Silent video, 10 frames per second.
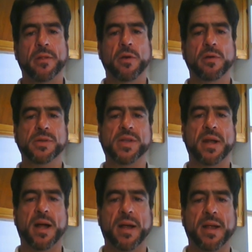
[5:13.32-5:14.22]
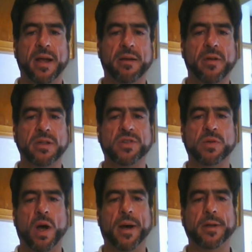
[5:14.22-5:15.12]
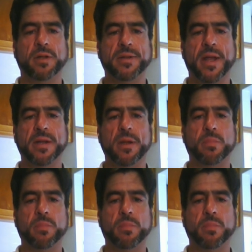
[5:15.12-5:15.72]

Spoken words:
Those that I have swaddled and